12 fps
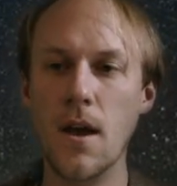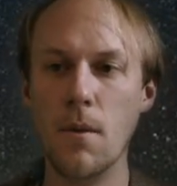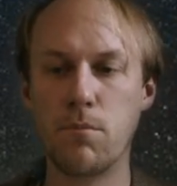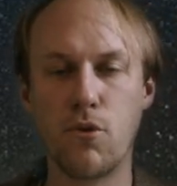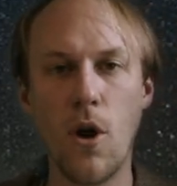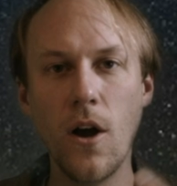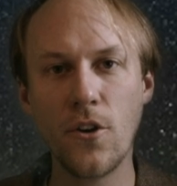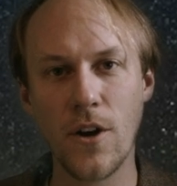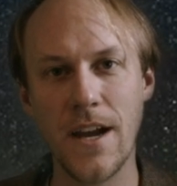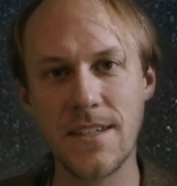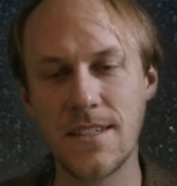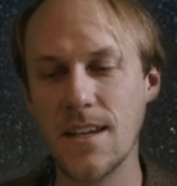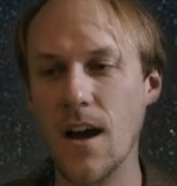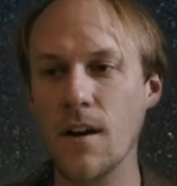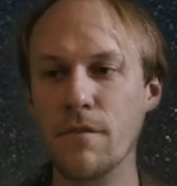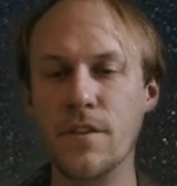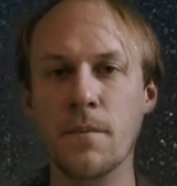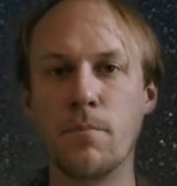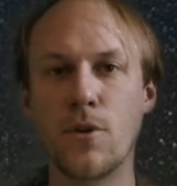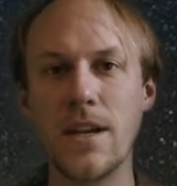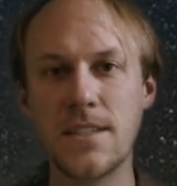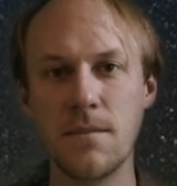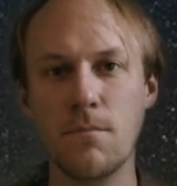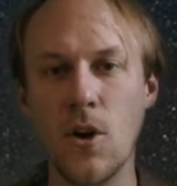progress of the
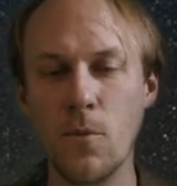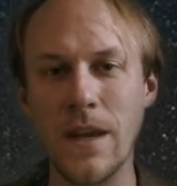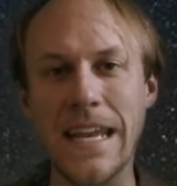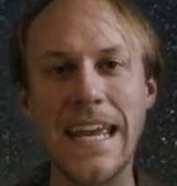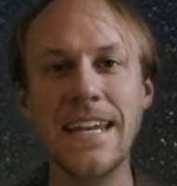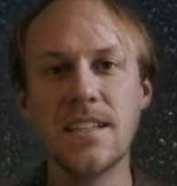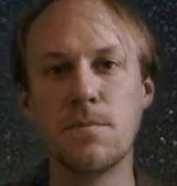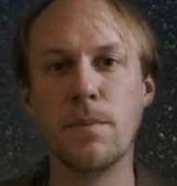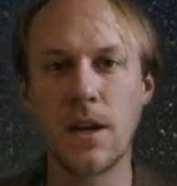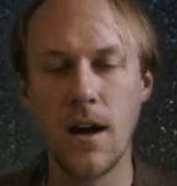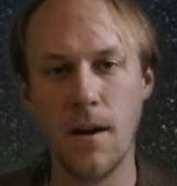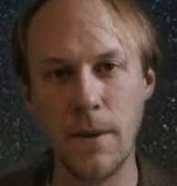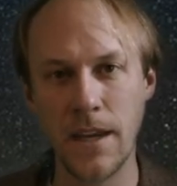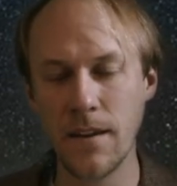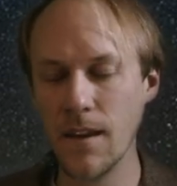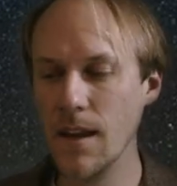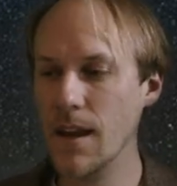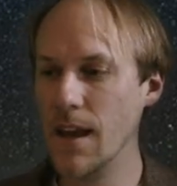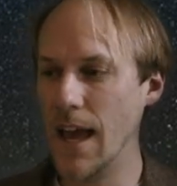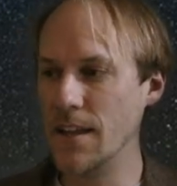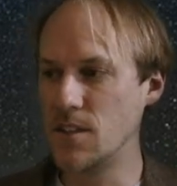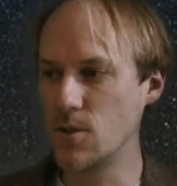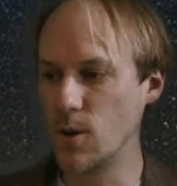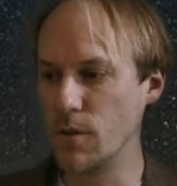present moment in its becoming and
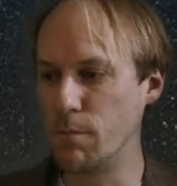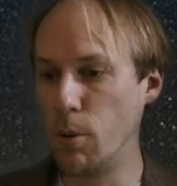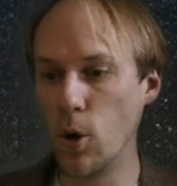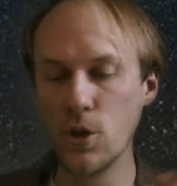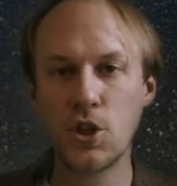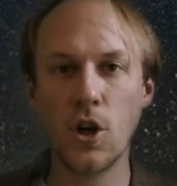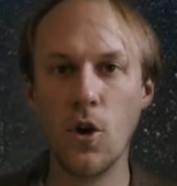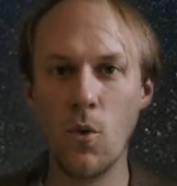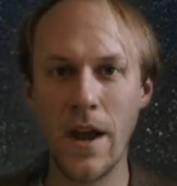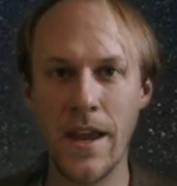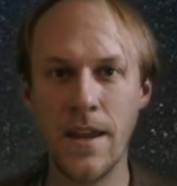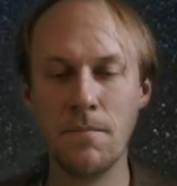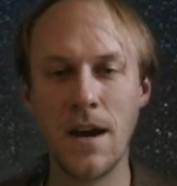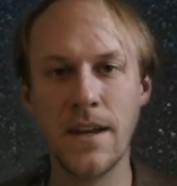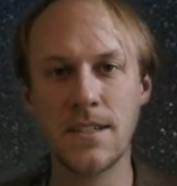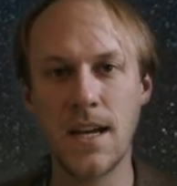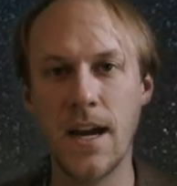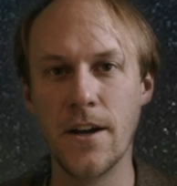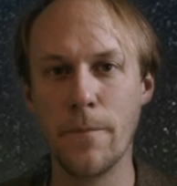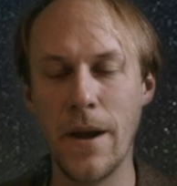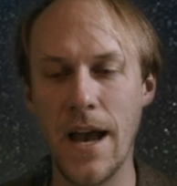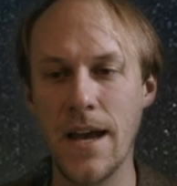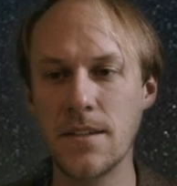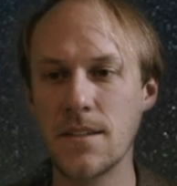sort of push away my entire
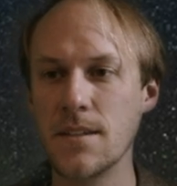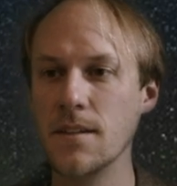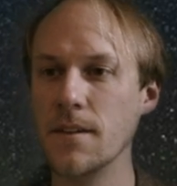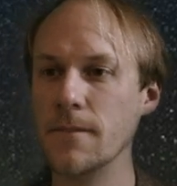past.